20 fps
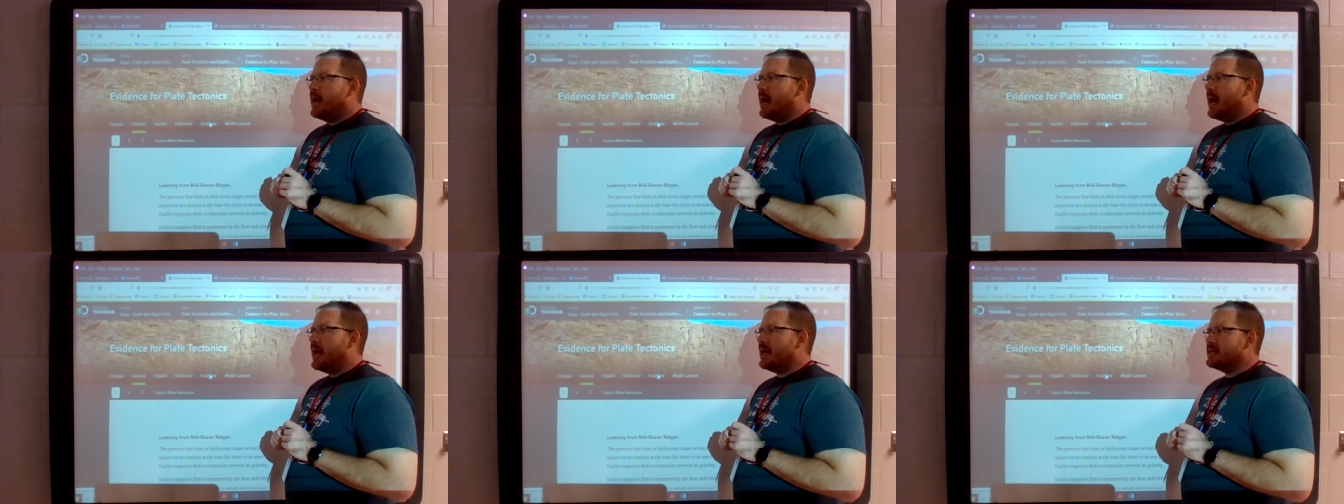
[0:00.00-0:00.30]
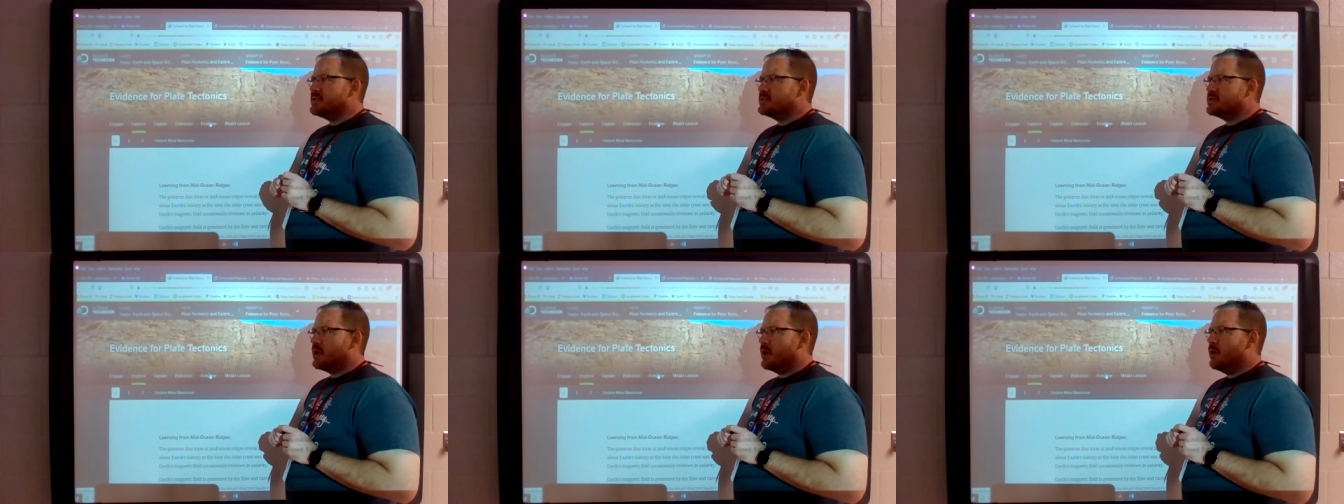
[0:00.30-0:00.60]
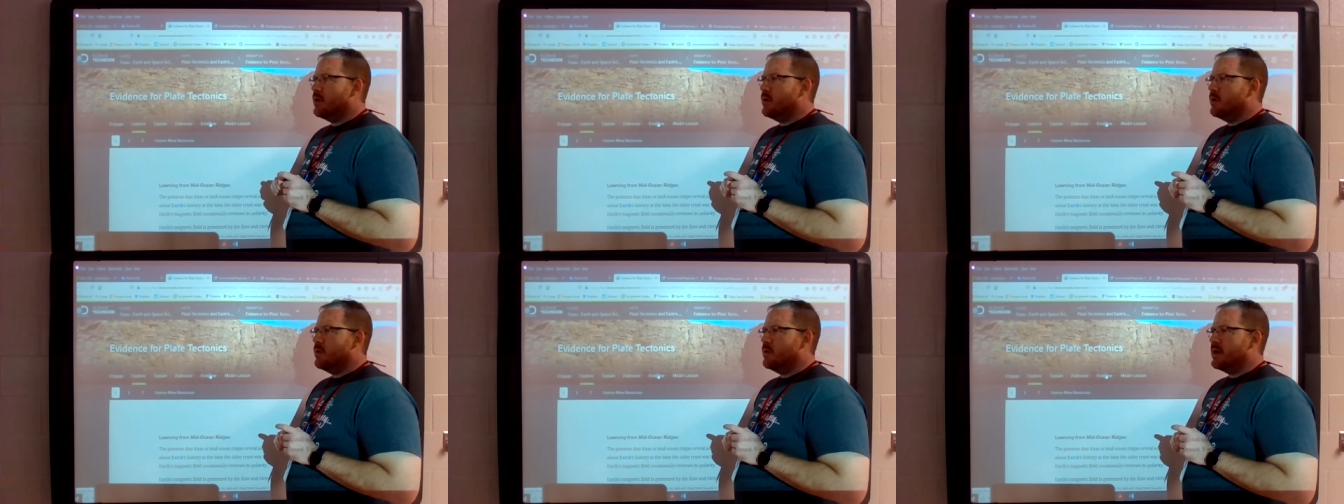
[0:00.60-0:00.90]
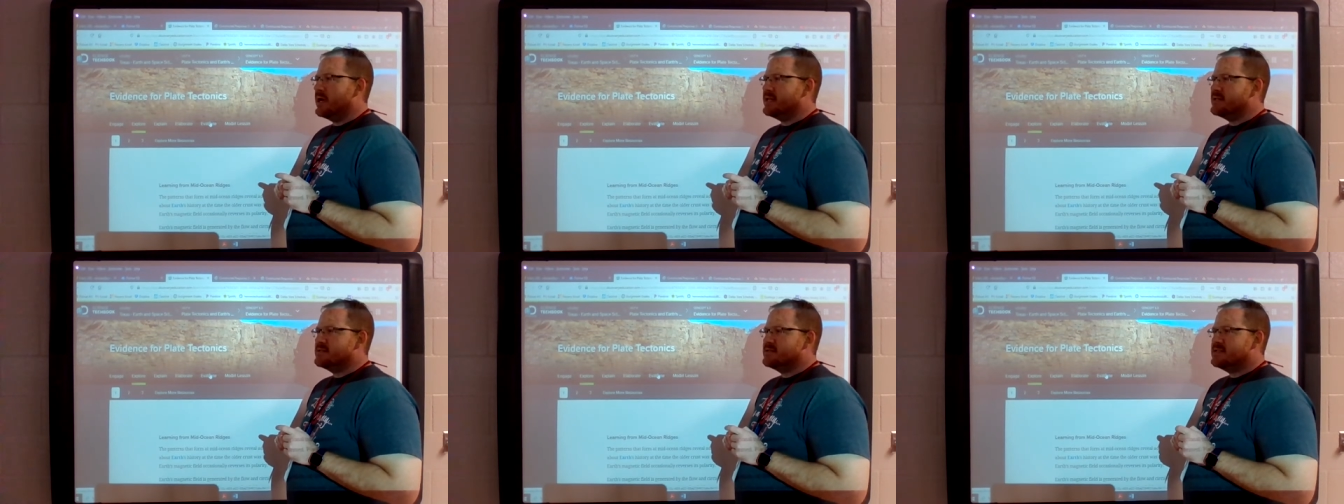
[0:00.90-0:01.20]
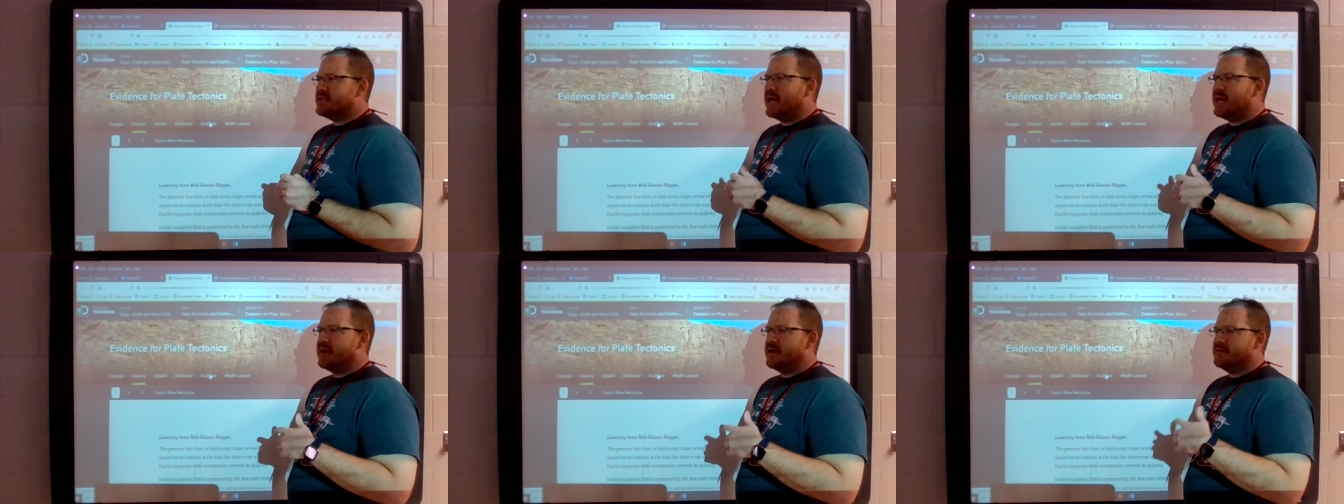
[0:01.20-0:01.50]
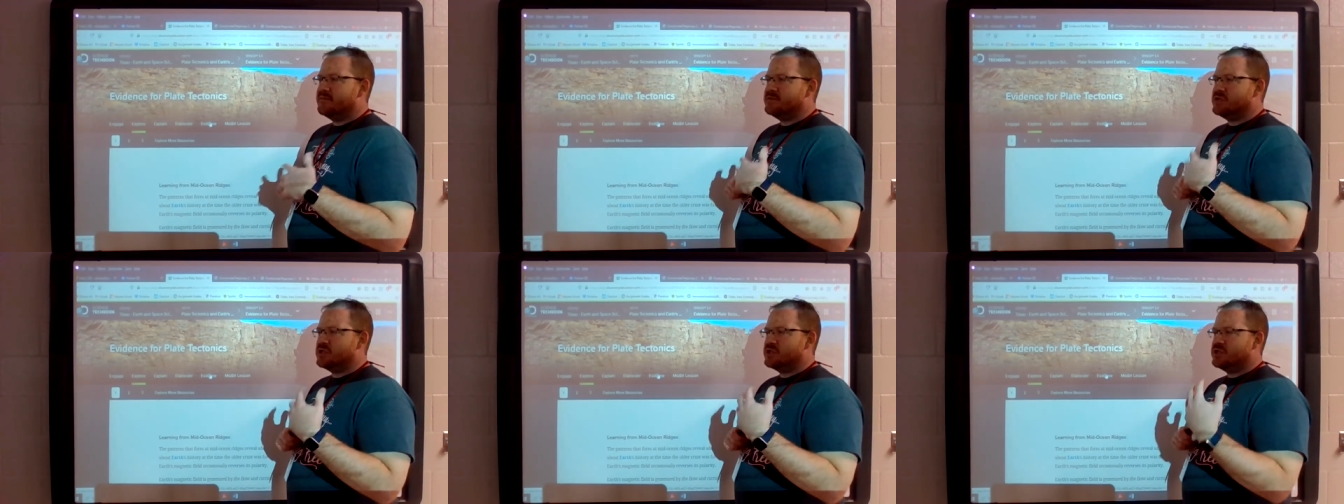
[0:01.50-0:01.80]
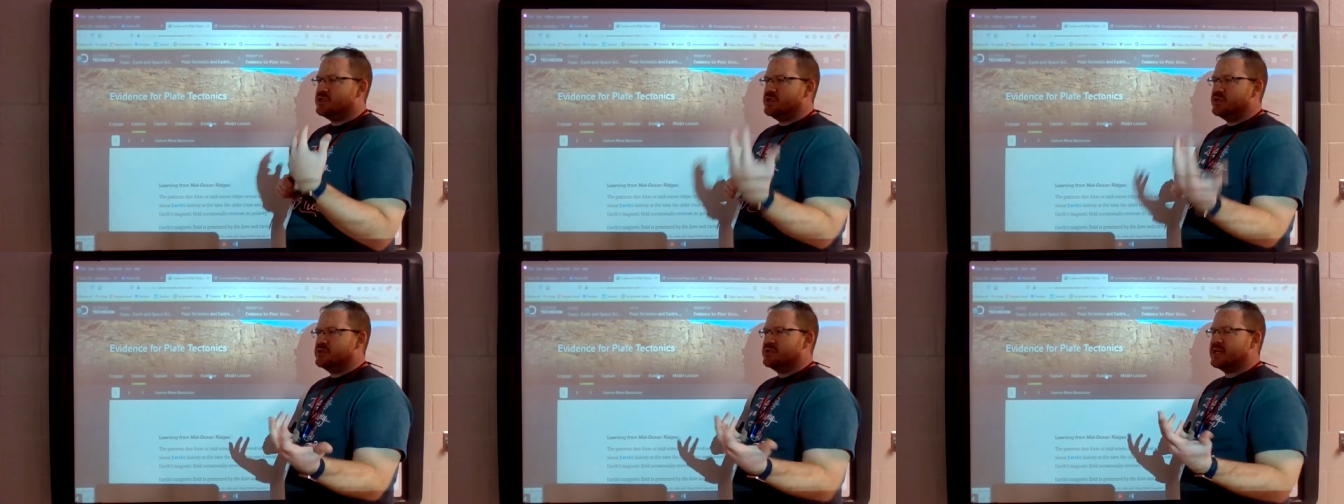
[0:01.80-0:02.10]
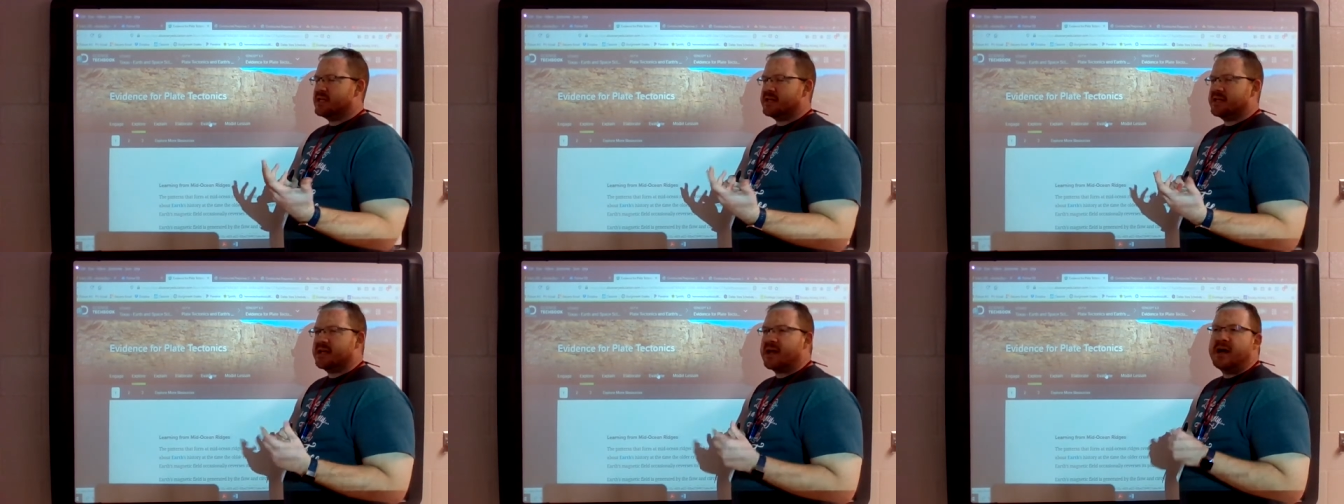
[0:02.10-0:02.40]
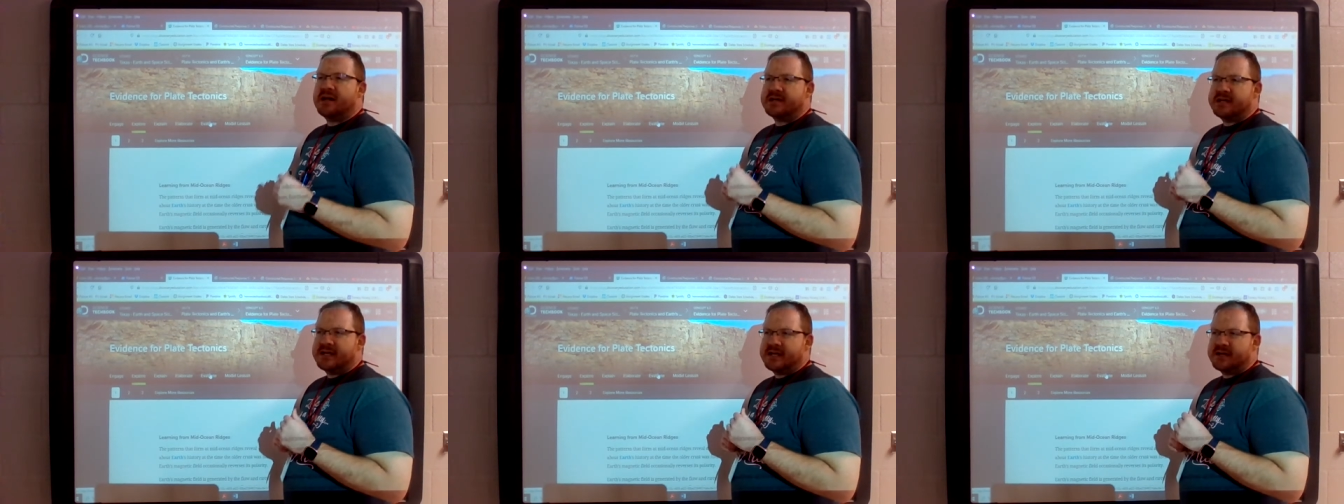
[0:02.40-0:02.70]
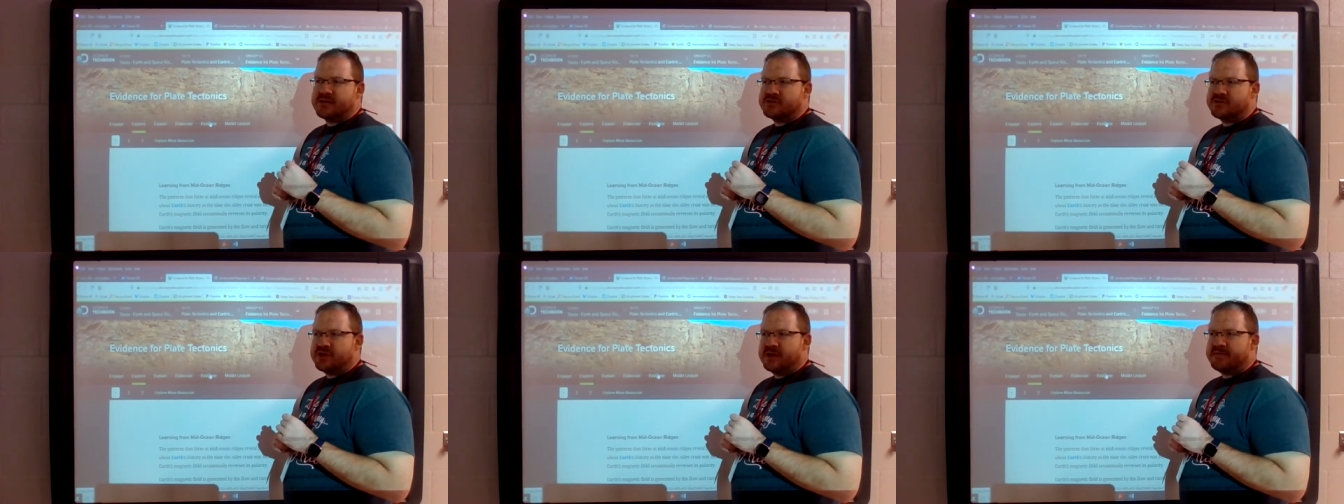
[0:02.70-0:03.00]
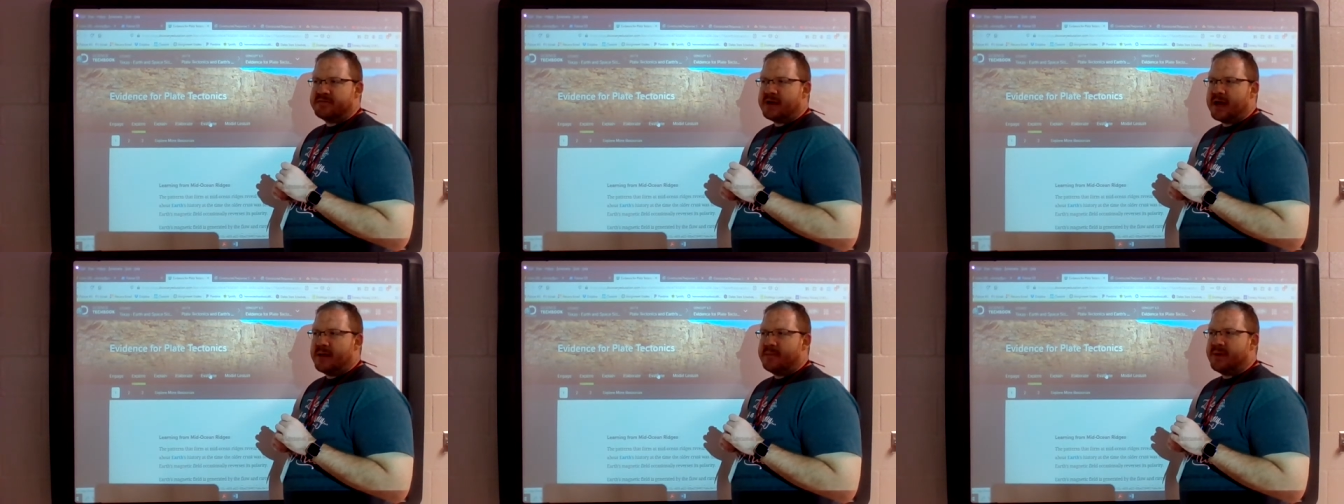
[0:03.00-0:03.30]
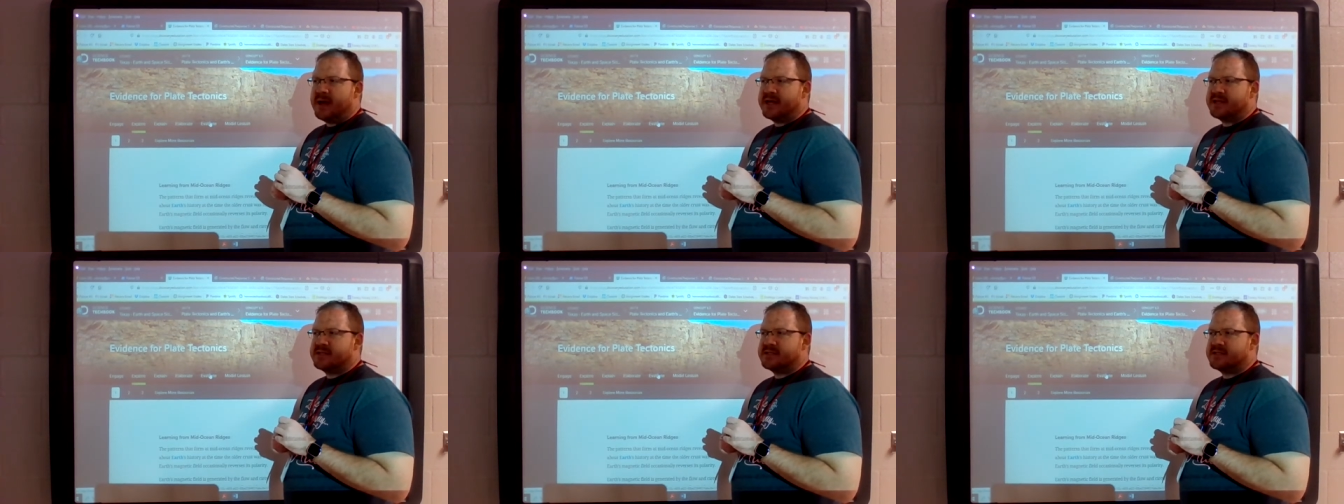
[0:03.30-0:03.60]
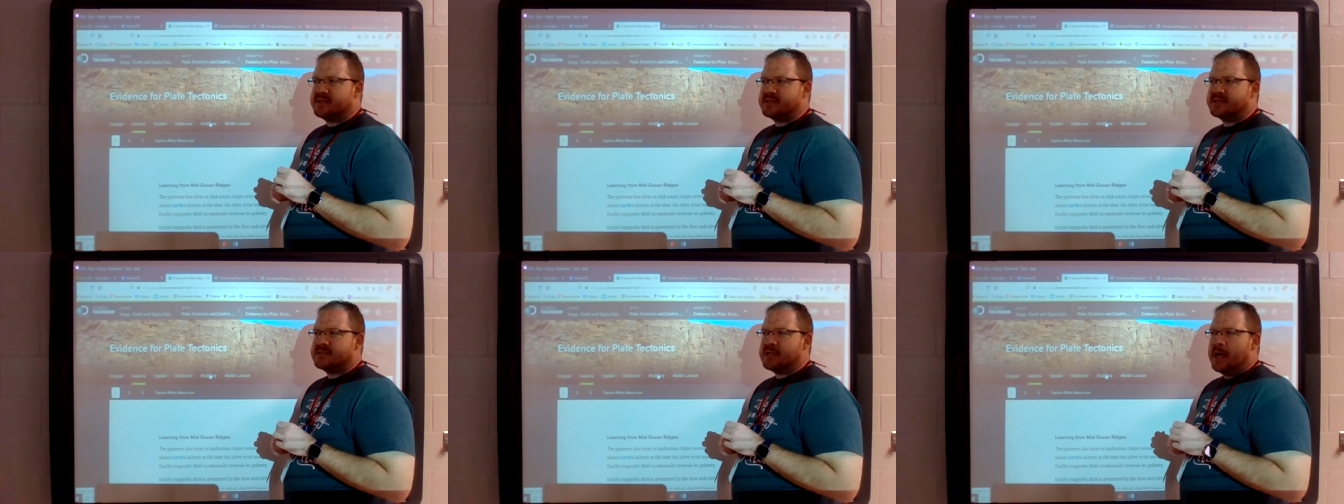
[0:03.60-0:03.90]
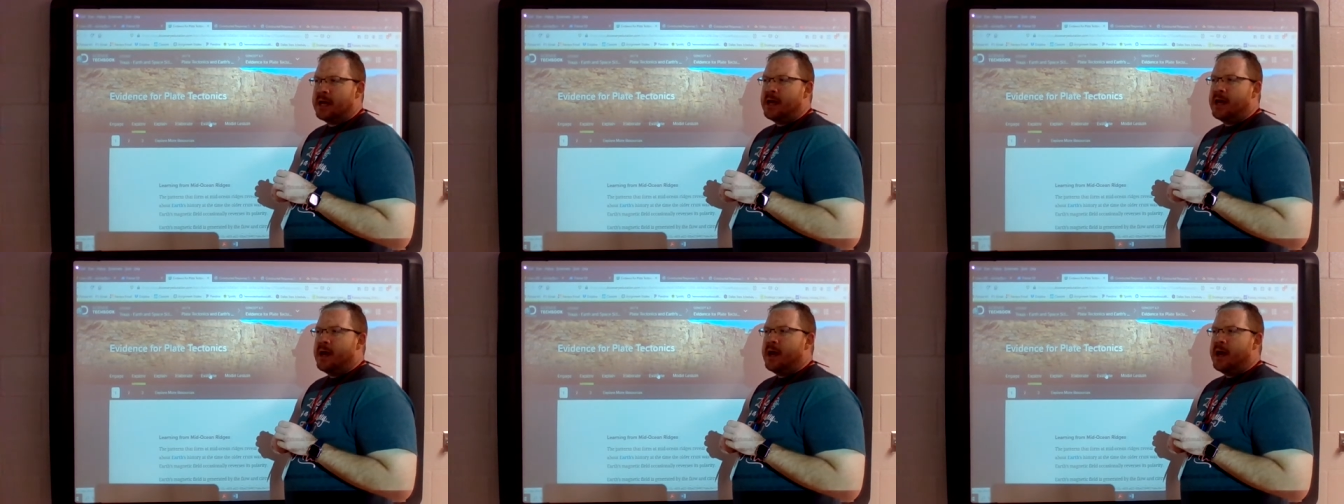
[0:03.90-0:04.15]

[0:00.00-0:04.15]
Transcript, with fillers: And so, instead of just using the continental drift hypothesis,